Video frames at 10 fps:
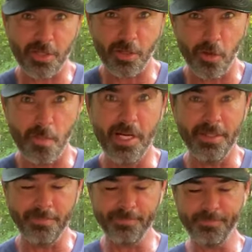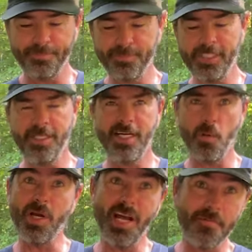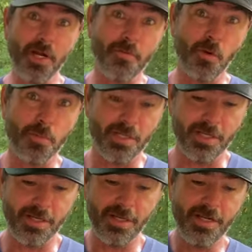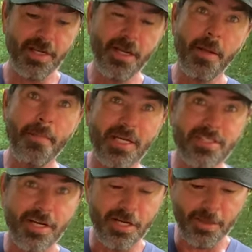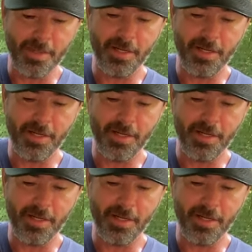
a little bit, that way you have enough room to mix it up.